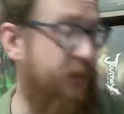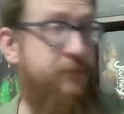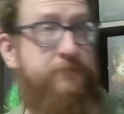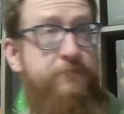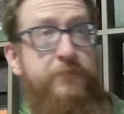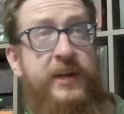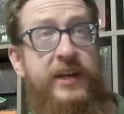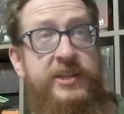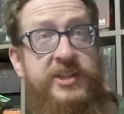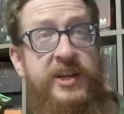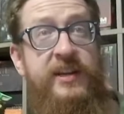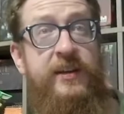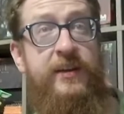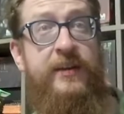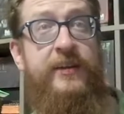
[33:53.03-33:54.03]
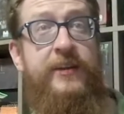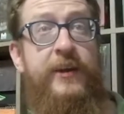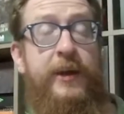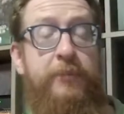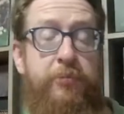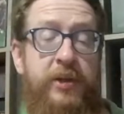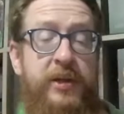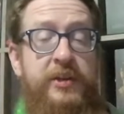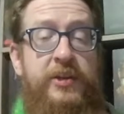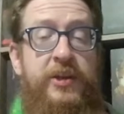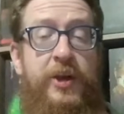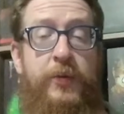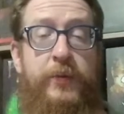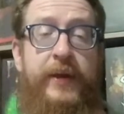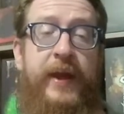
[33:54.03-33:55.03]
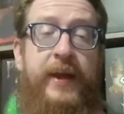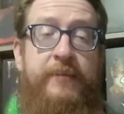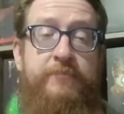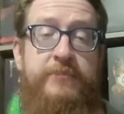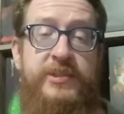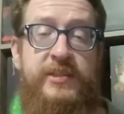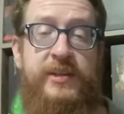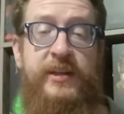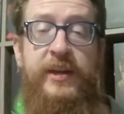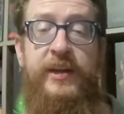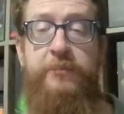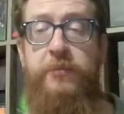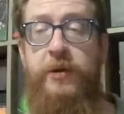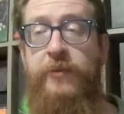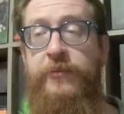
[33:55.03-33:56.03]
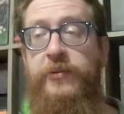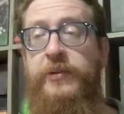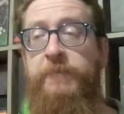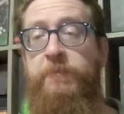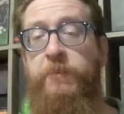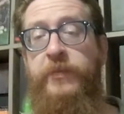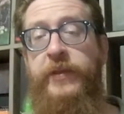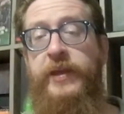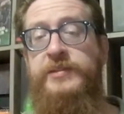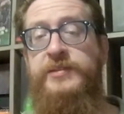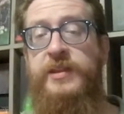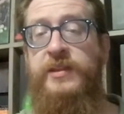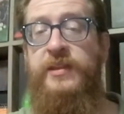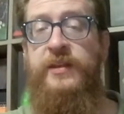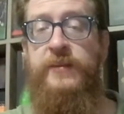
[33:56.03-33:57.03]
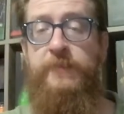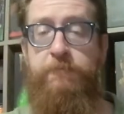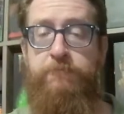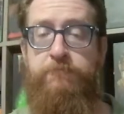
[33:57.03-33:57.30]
But at Gen Con, I played no games that had Marvel as a theme.